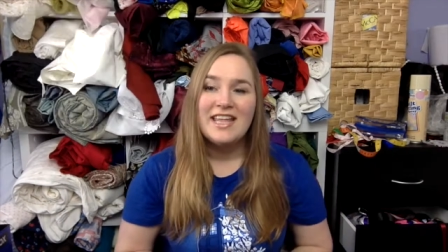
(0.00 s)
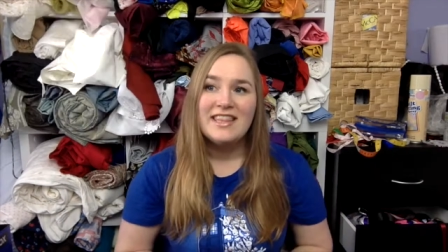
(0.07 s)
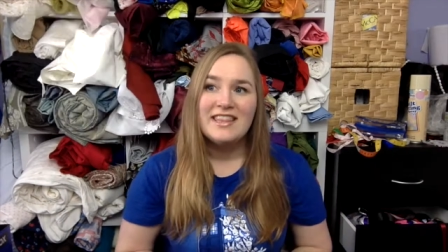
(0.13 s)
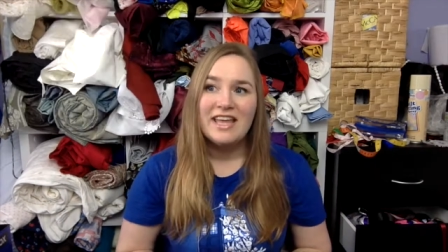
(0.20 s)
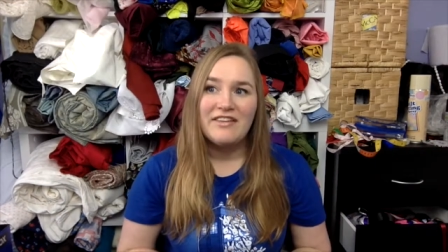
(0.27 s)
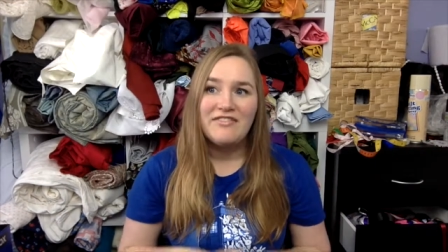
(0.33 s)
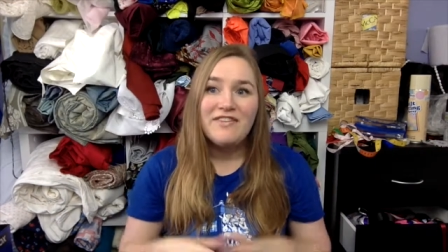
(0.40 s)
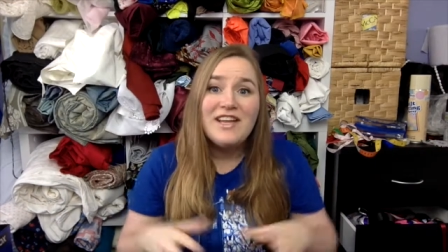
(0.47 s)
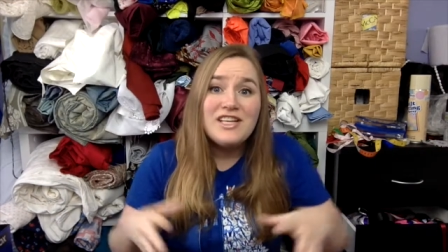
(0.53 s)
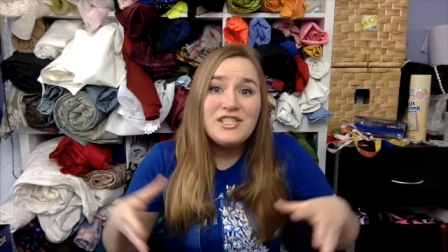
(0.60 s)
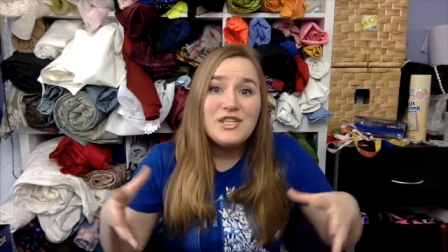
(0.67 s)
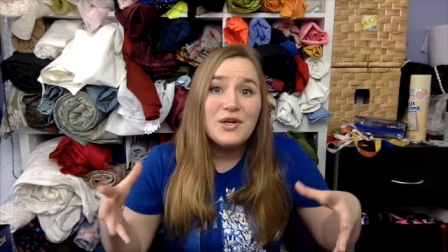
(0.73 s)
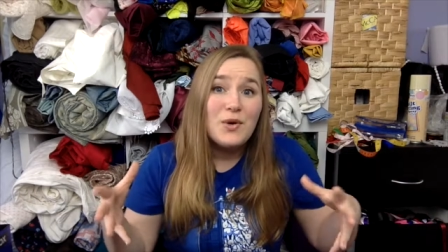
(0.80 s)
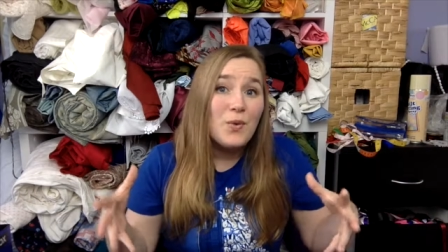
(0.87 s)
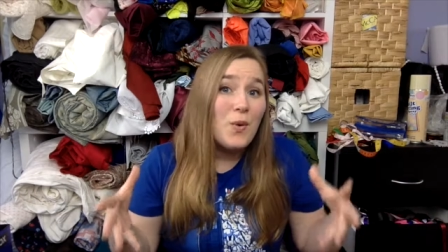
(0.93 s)
they
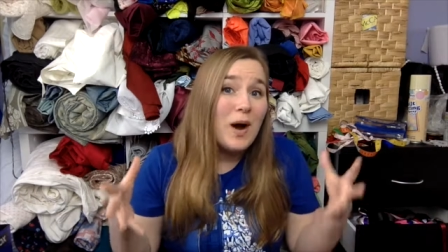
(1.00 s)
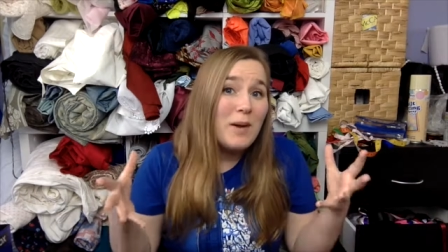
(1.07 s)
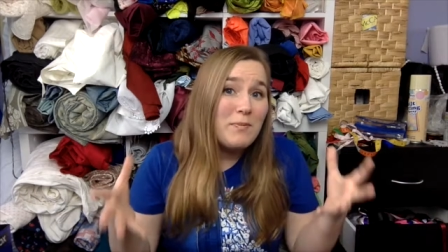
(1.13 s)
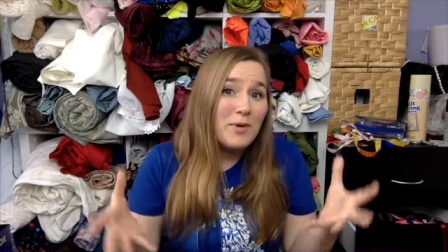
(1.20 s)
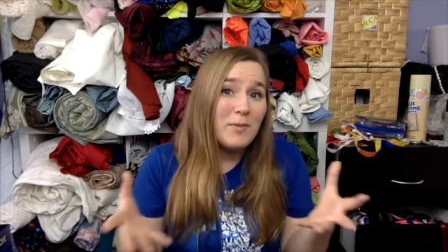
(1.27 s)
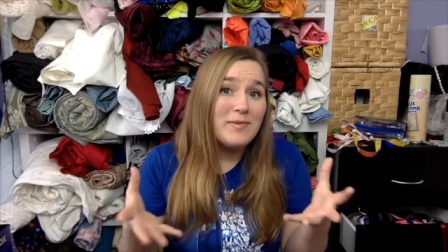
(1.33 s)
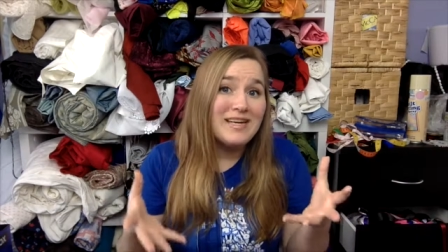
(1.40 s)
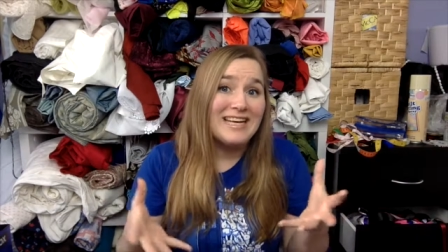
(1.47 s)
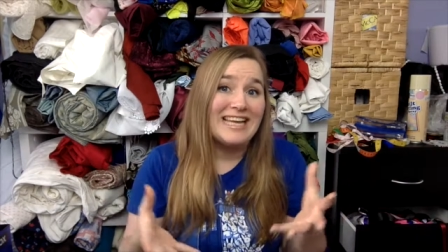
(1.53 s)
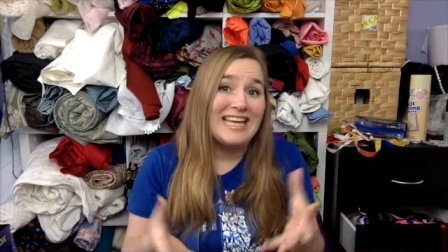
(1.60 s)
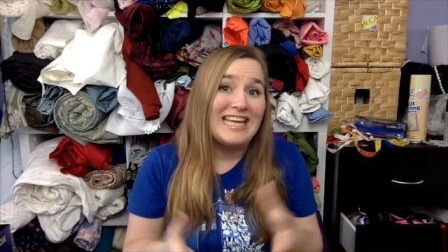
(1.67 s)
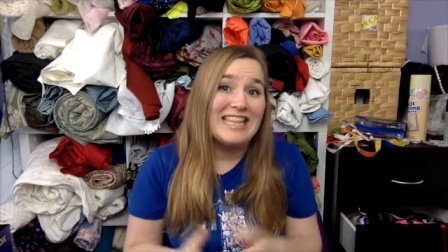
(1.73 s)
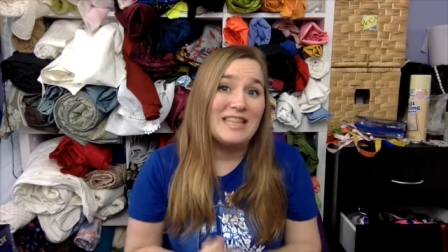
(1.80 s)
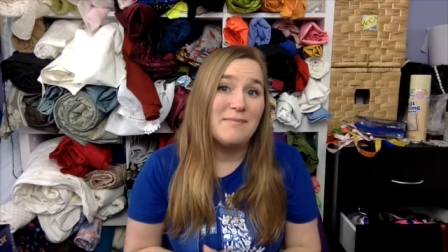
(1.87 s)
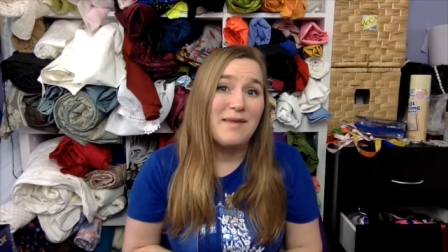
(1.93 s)
feature quite
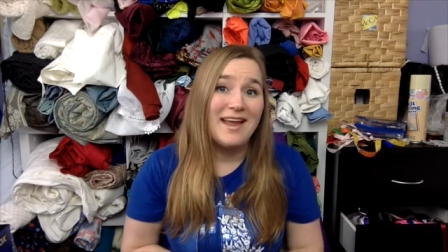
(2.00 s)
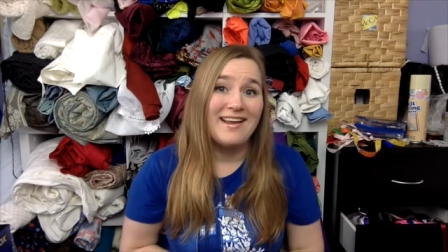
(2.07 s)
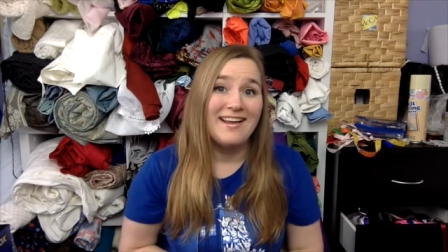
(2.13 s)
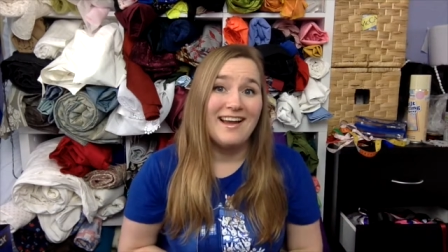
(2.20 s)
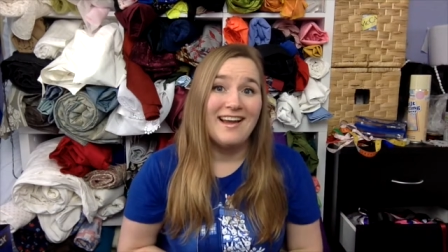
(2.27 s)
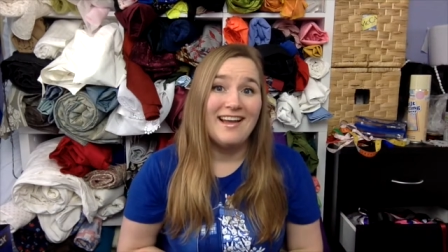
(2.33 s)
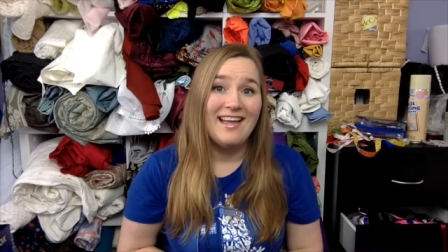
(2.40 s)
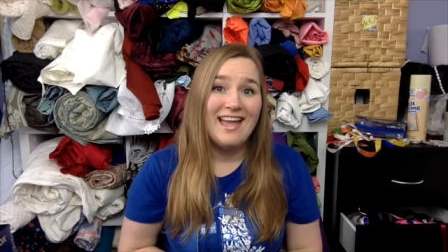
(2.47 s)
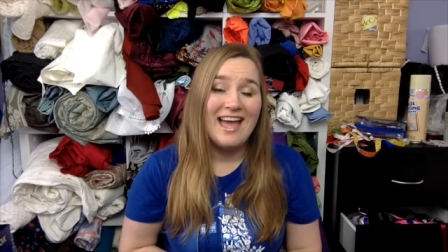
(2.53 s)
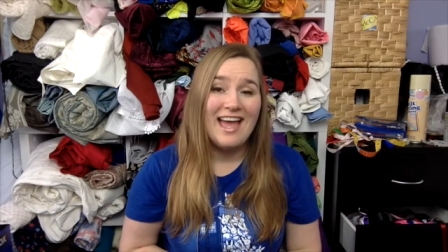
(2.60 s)
prominently in the manga.